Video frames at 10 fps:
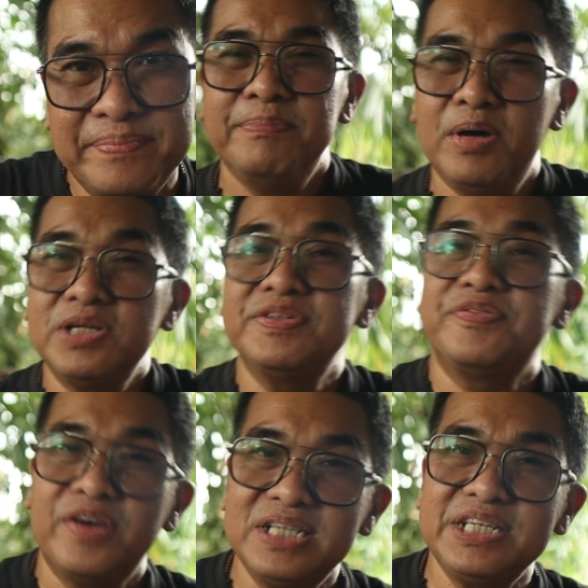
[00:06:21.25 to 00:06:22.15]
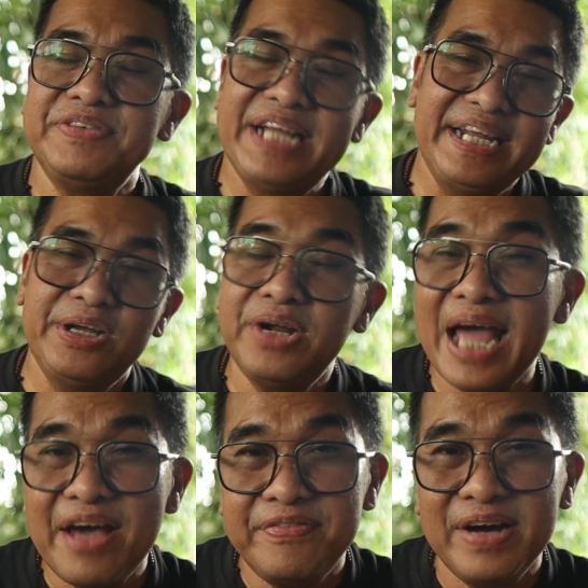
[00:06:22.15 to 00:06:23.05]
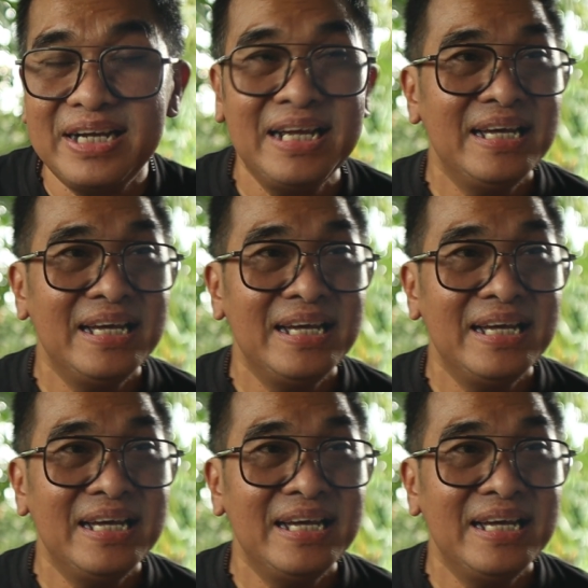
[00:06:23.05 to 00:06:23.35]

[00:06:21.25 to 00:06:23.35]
Most of the foreigners, if they don't have one,